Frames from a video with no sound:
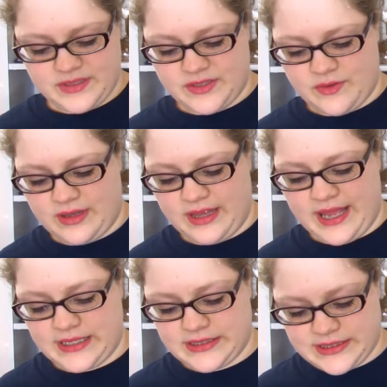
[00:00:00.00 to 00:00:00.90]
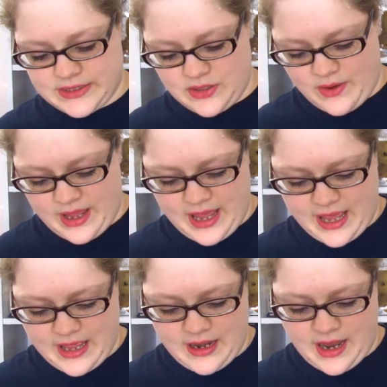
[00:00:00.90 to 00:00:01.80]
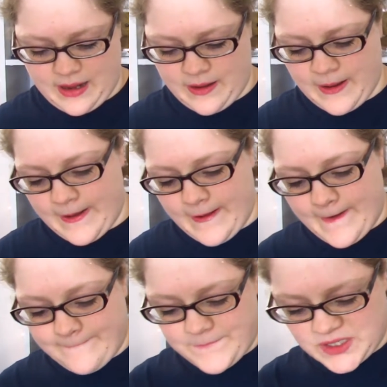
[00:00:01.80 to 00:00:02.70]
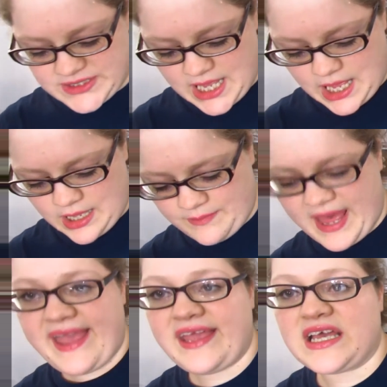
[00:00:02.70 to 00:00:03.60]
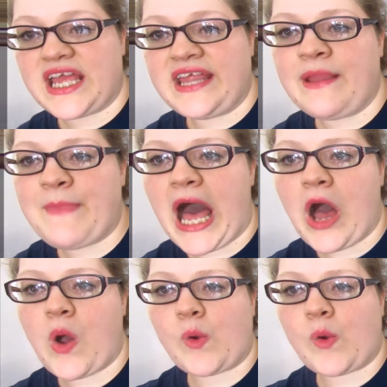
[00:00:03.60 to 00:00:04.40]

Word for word: So let's go ahead and put her back in the box.